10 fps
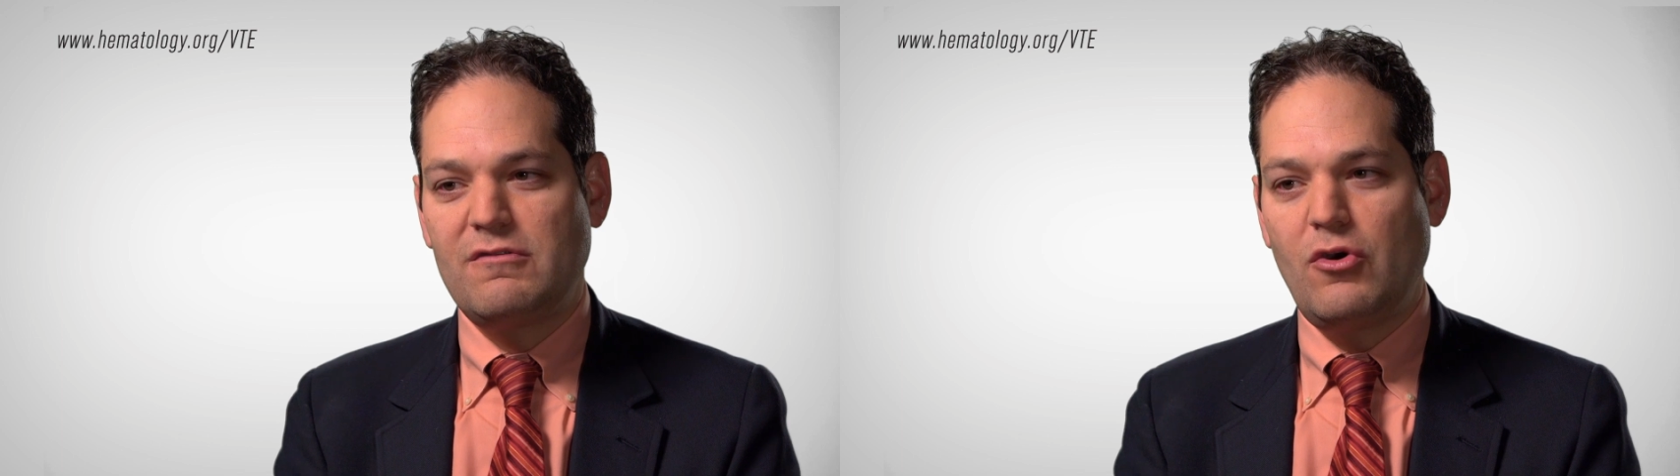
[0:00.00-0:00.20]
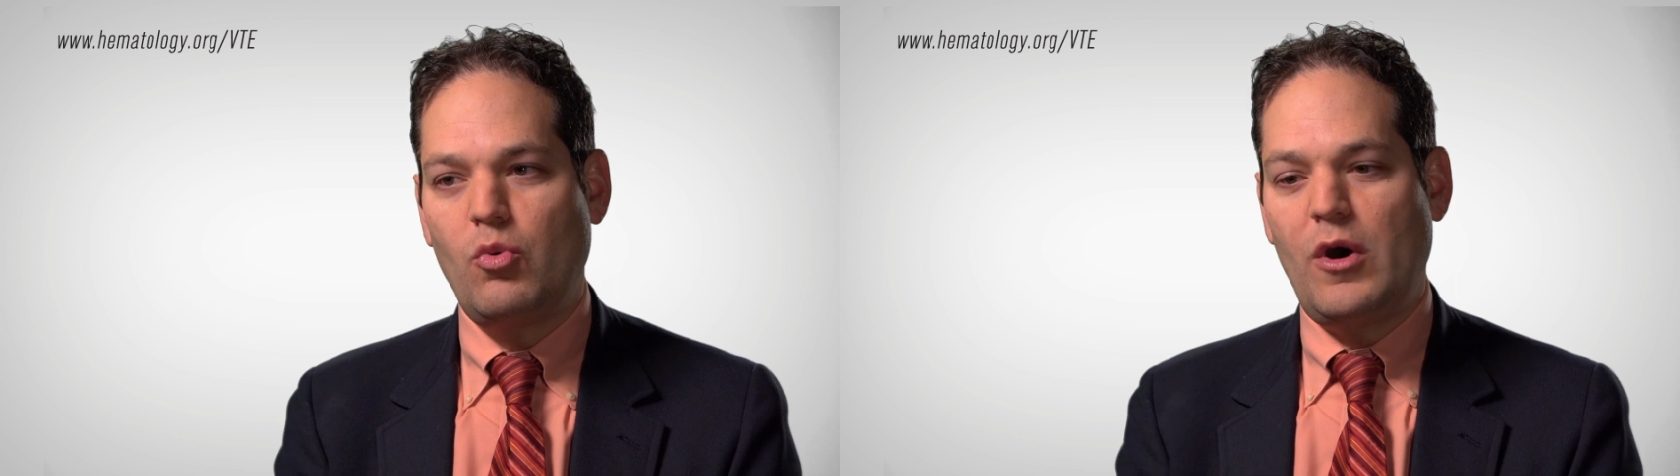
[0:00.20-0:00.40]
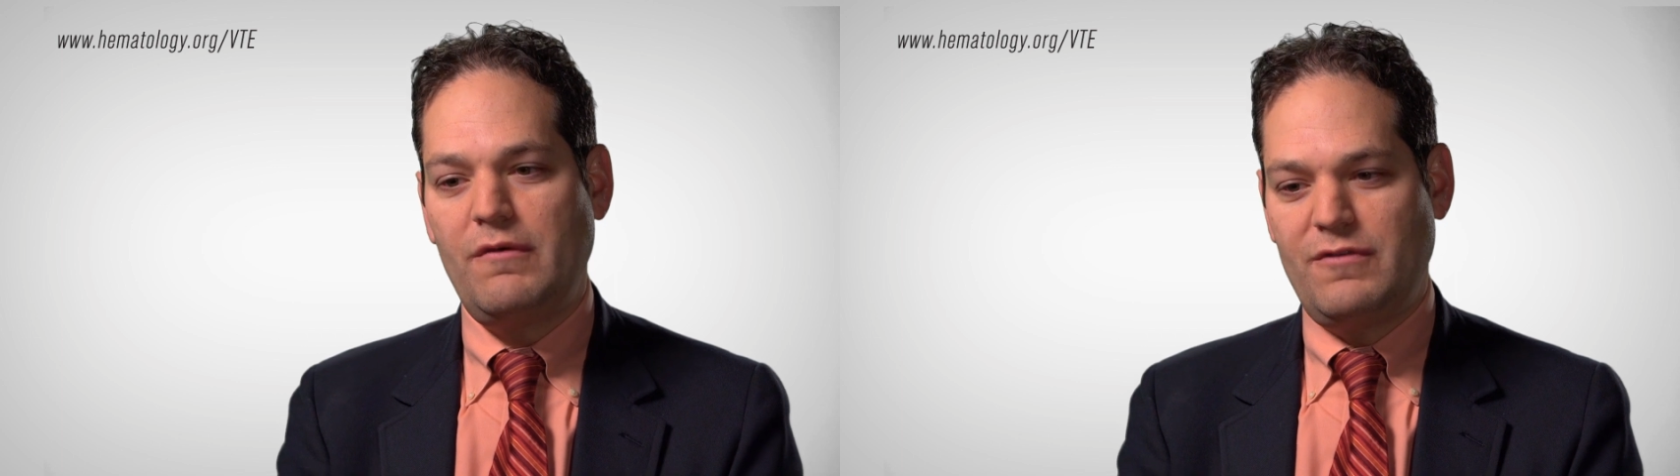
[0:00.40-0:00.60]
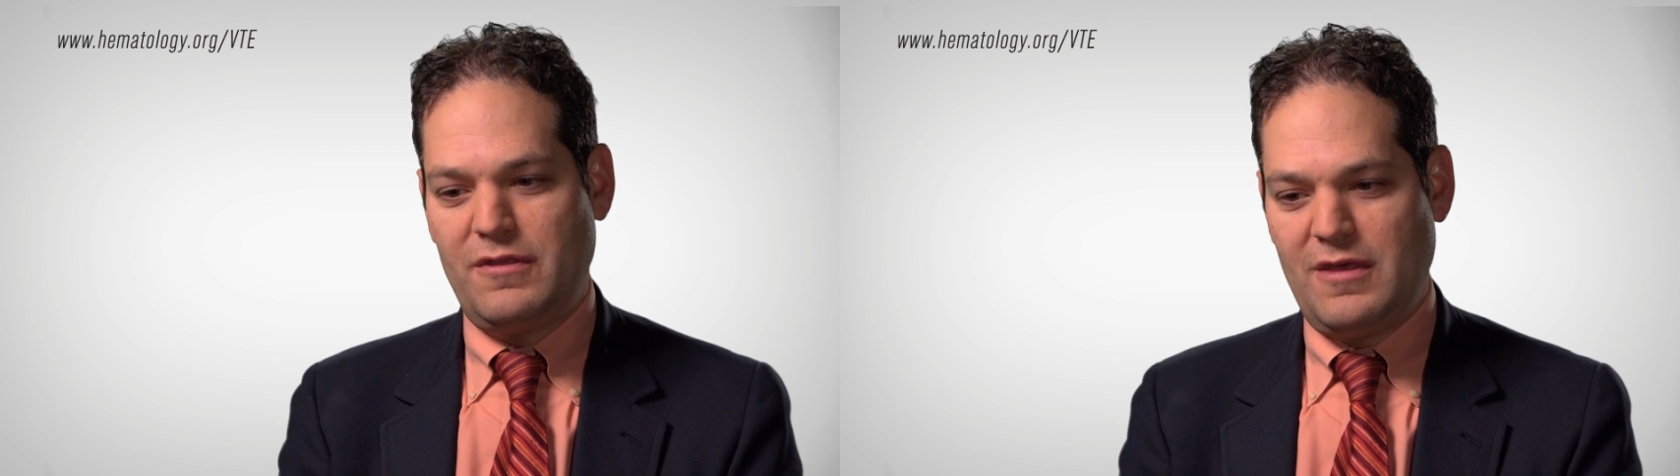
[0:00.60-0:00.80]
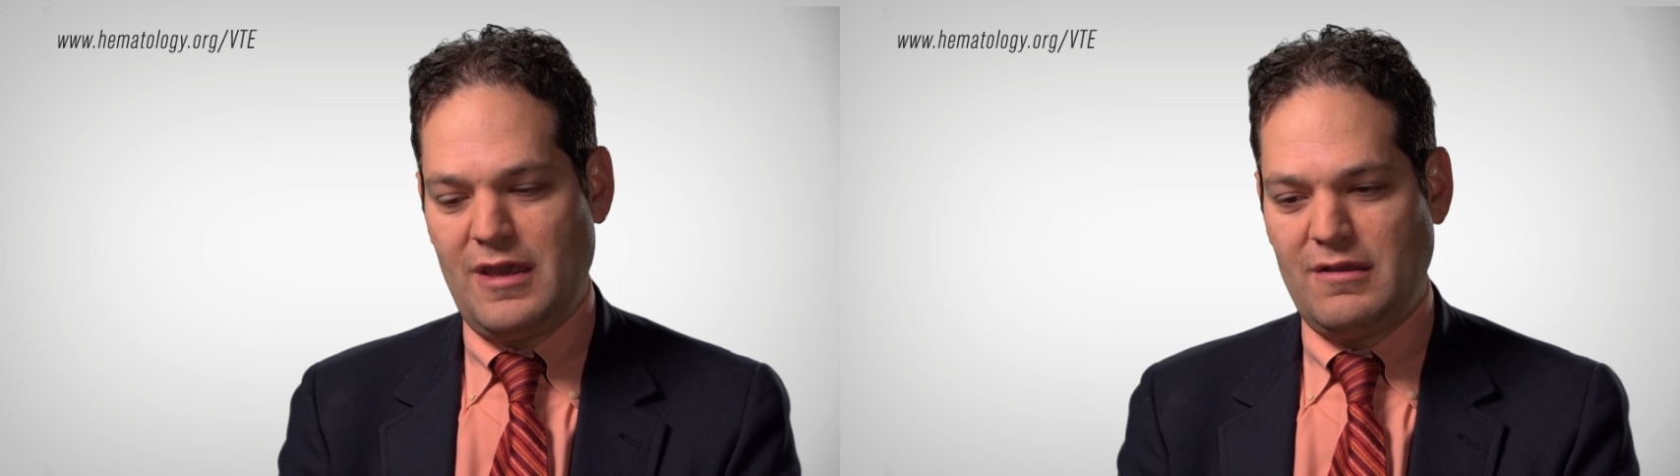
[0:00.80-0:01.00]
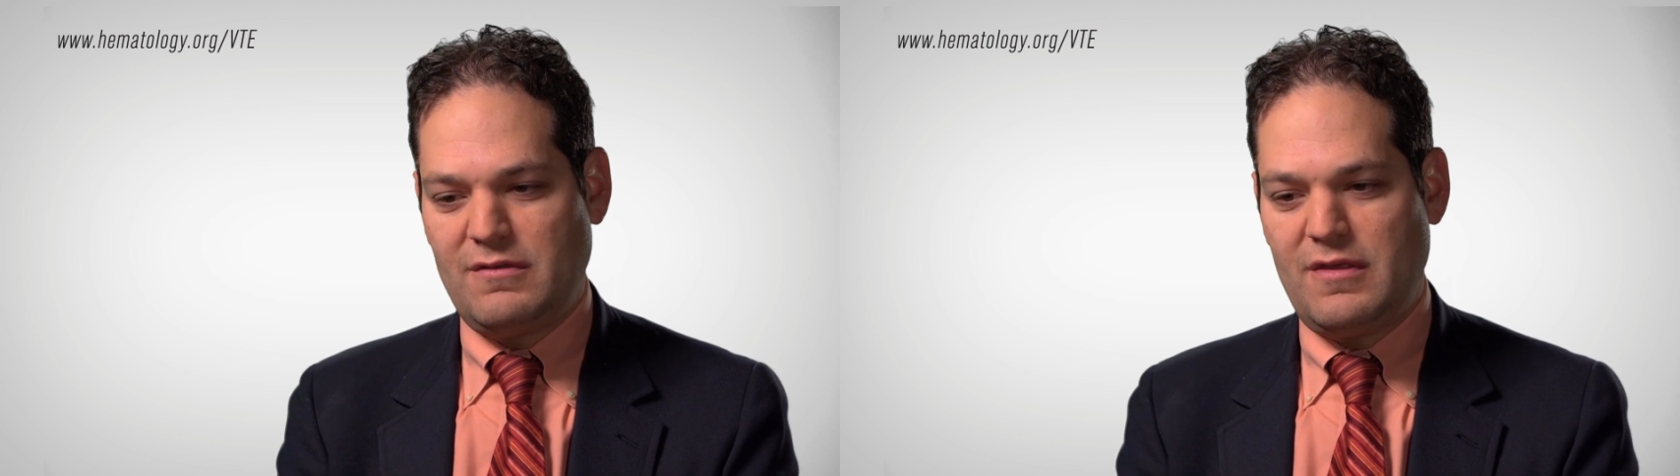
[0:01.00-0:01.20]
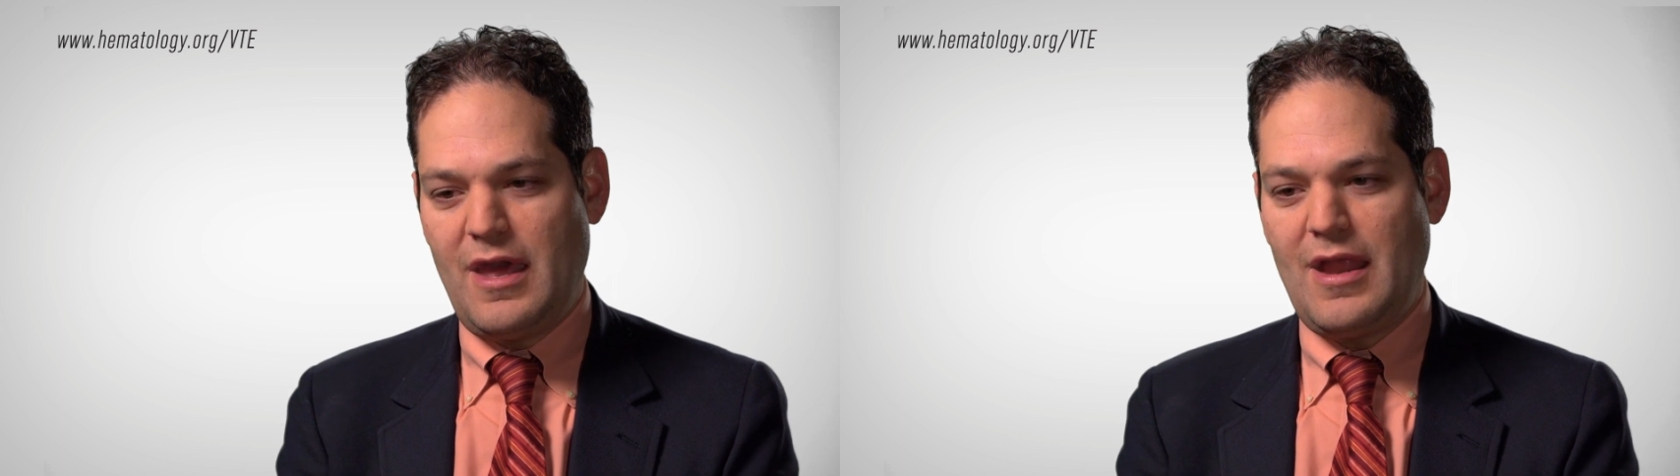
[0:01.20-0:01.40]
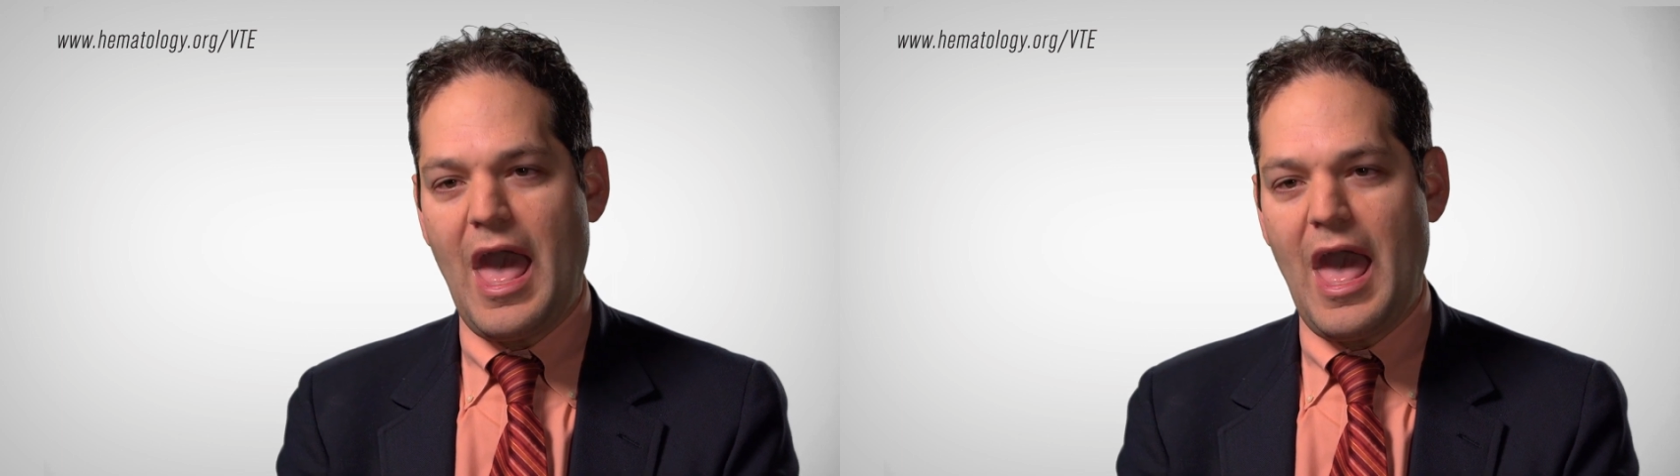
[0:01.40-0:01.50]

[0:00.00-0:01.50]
And so, one of the things that